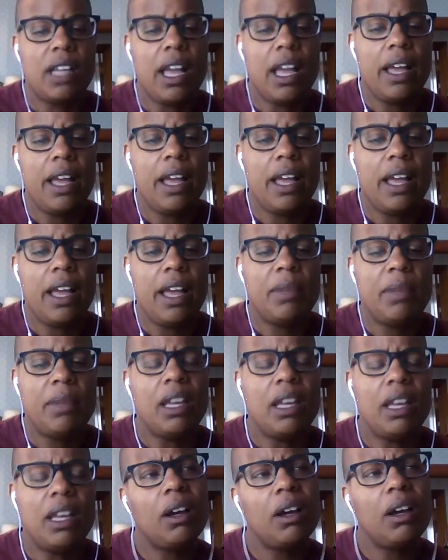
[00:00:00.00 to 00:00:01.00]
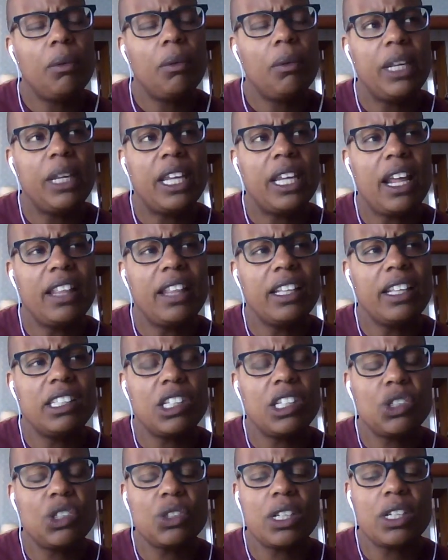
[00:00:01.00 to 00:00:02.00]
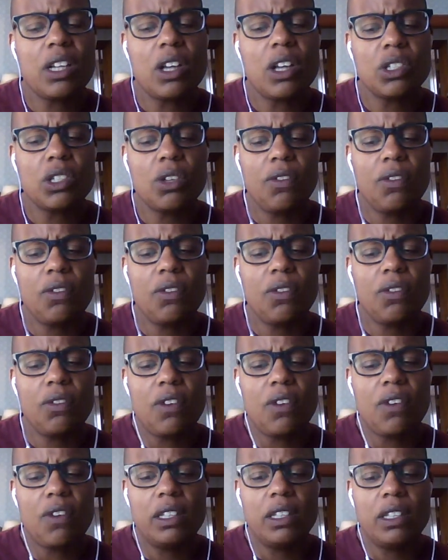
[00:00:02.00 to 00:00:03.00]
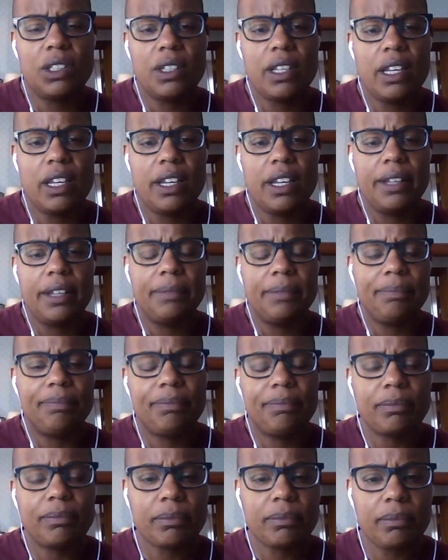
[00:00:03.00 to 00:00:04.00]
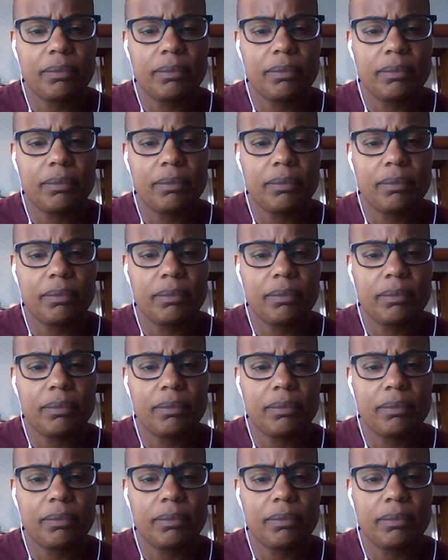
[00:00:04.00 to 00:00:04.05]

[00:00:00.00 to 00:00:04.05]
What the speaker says: I think teachers can also fall into the